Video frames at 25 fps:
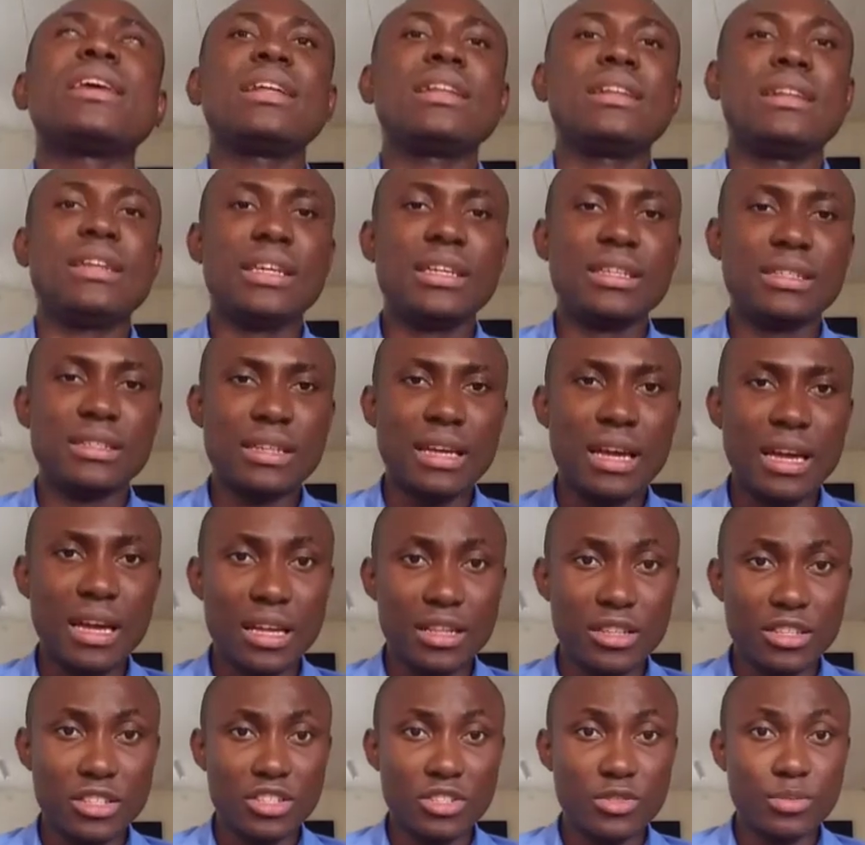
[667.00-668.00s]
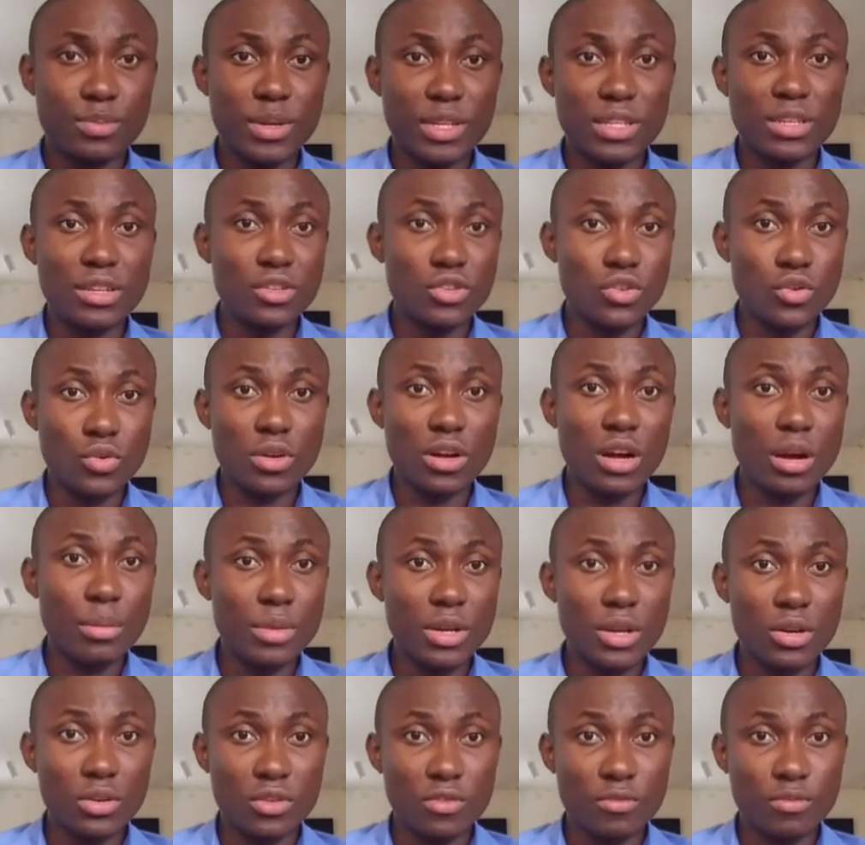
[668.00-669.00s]
this. I anticipated you
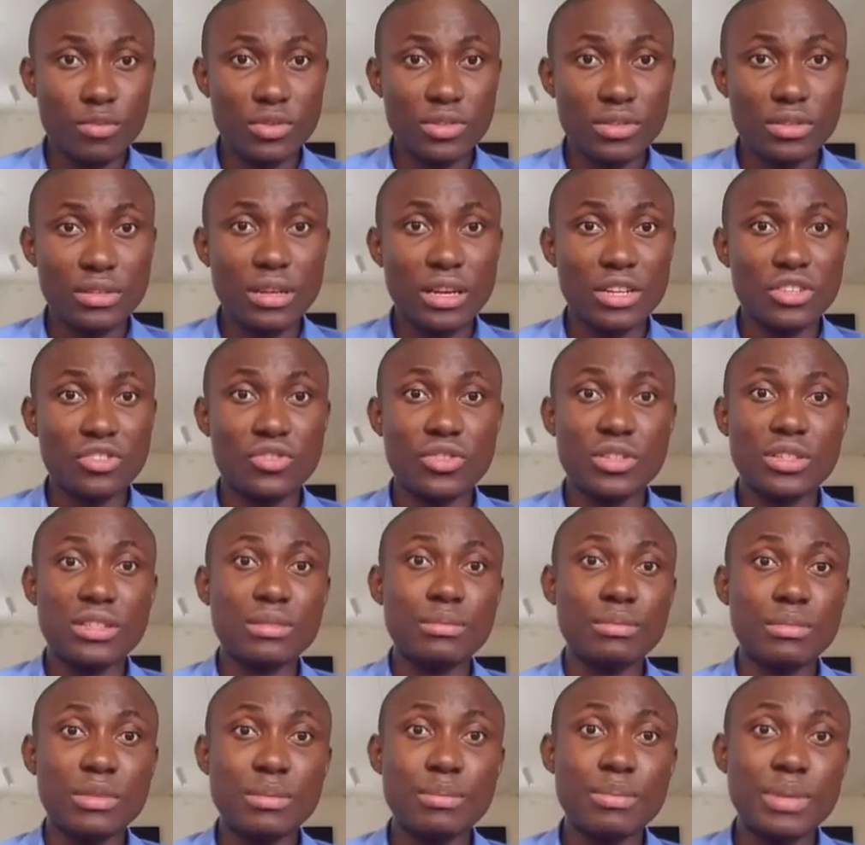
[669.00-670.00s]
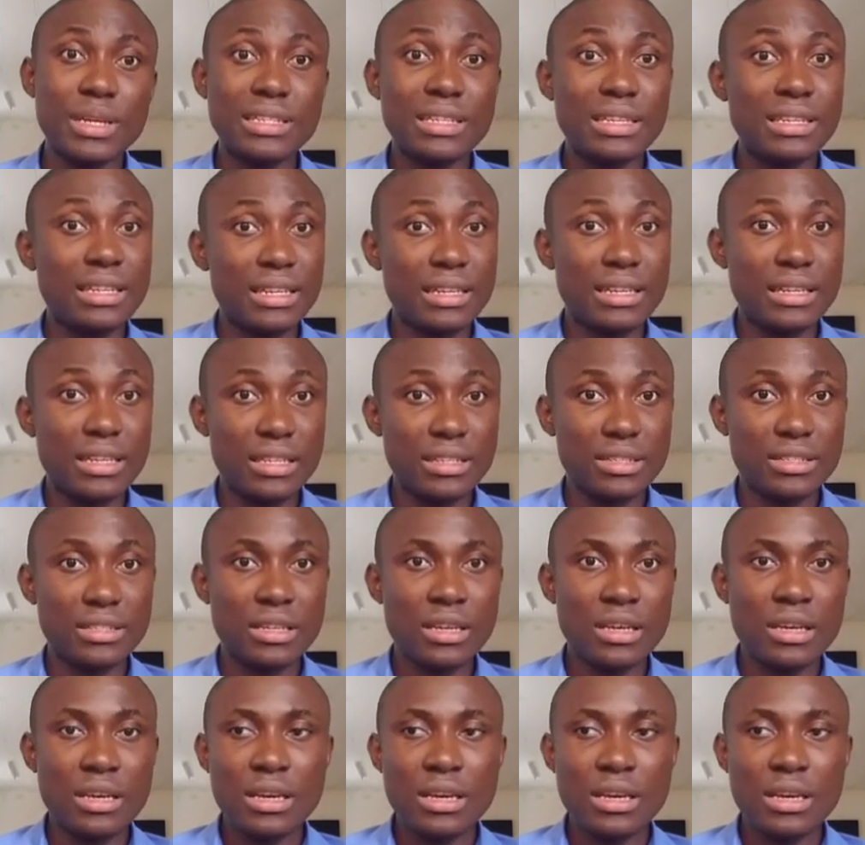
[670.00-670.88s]
coming out of prison and treating me better than this.